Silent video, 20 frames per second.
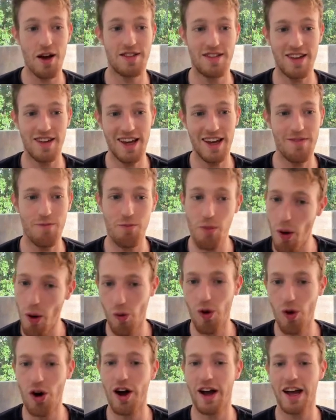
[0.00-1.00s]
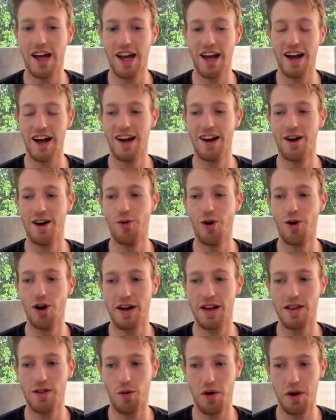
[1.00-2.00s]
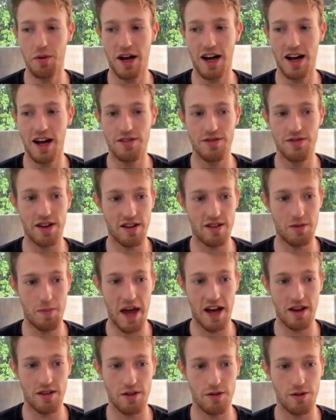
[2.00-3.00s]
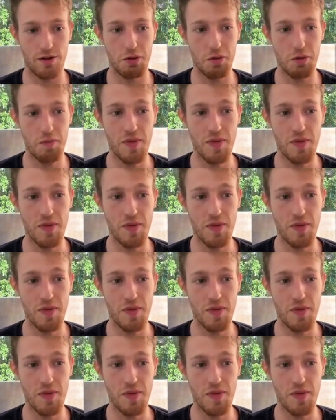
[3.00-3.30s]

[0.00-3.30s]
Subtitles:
See, working the way we kind of expect it to.